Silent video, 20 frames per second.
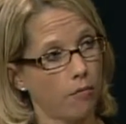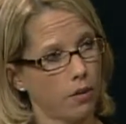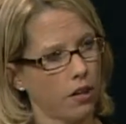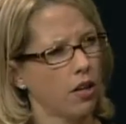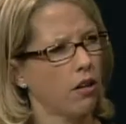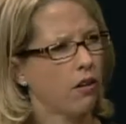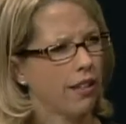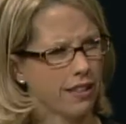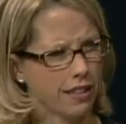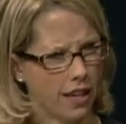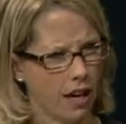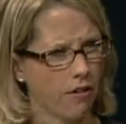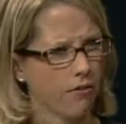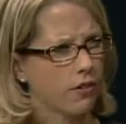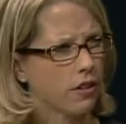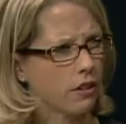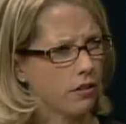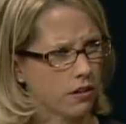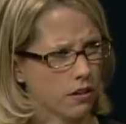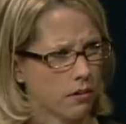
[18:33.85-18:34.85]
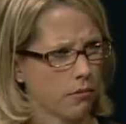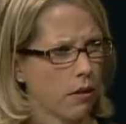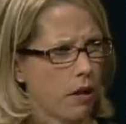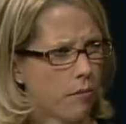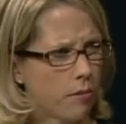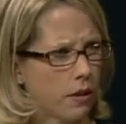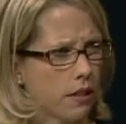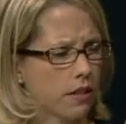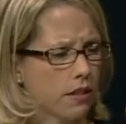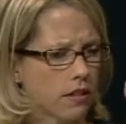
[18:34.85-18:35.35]
You know, like daffodils come mm-hmm.
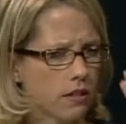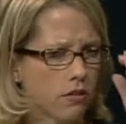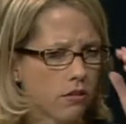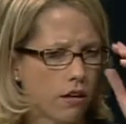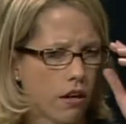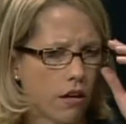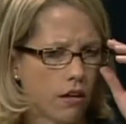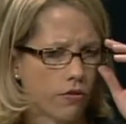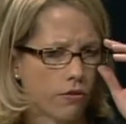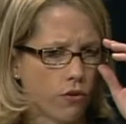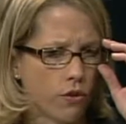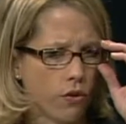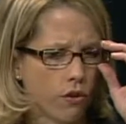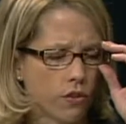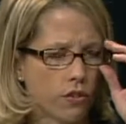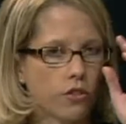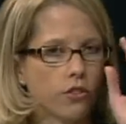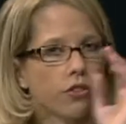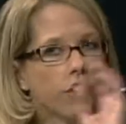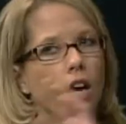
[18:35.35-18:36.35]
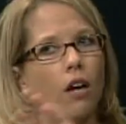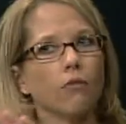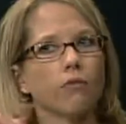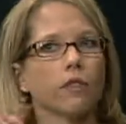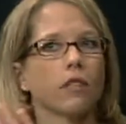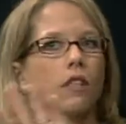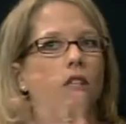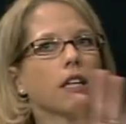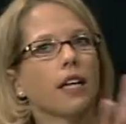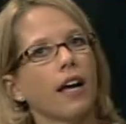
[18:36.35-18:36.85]
up and it's still kind of right, cold, so you're right. not
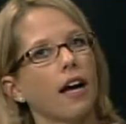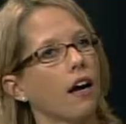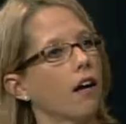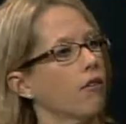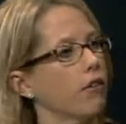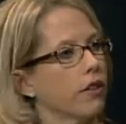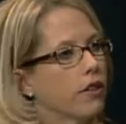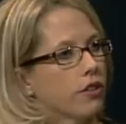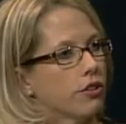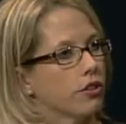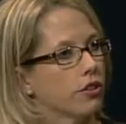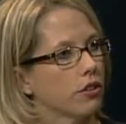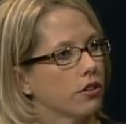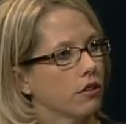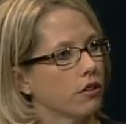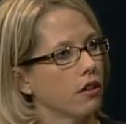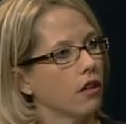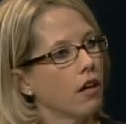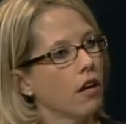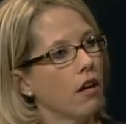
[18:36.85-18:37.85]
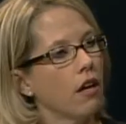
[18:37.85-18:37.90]
really out in your